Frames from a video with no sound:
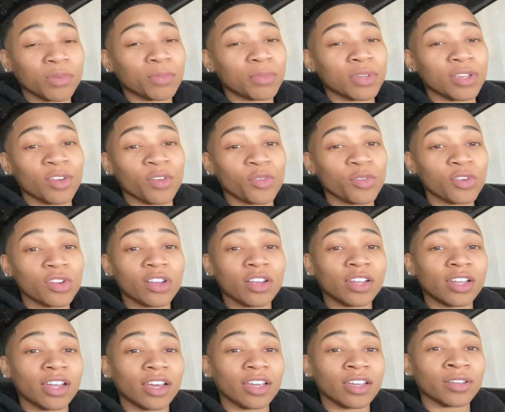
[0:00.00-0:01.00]
being
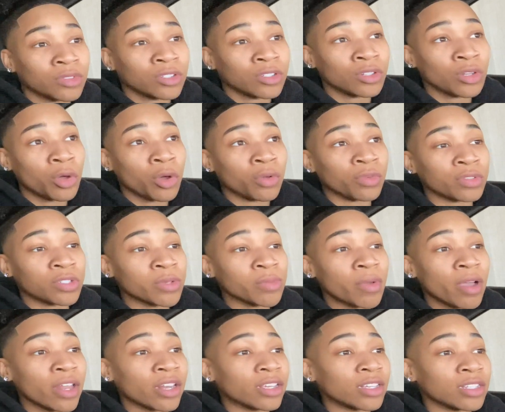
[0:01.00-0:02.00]
real. Like, you know,
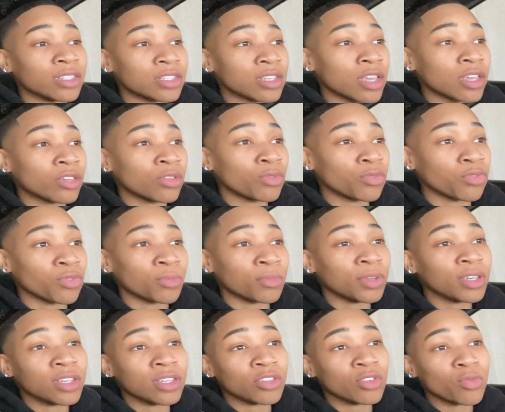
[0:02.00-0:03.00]
somebody could take you from
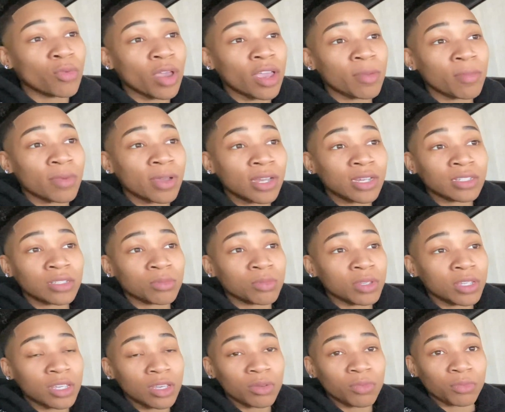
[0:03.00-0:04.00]
me, you ain't mine to
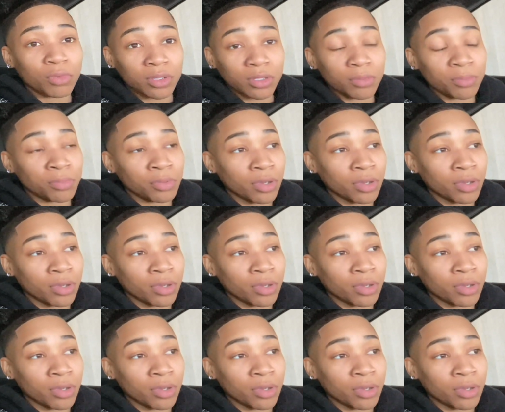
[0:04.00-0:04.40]
begin with.